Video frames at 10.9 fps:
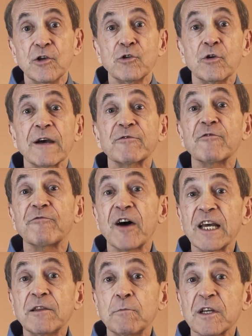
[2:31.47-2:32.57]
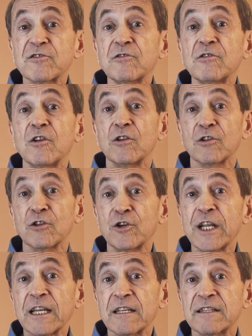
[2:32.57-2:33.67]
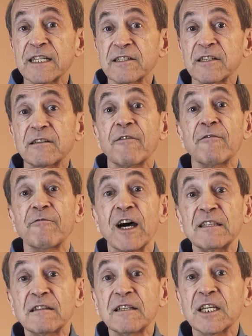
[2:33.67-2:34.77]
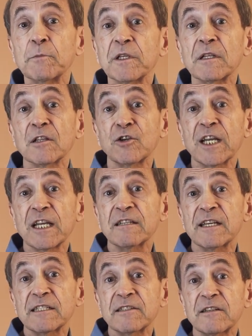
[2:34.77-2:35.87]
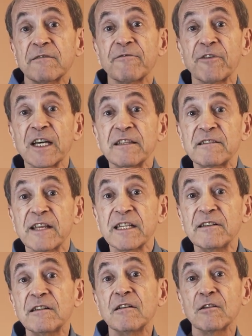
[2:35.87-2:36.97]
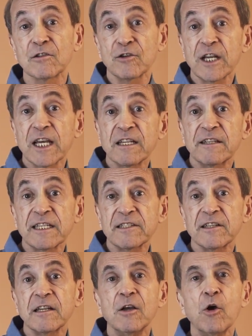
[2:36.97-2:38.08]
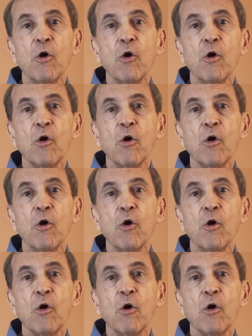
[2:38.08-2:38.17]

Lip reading: You have to find the muscle, learn how to test it, find the ligament, learn how to test it, find the tendon, learn how to test it.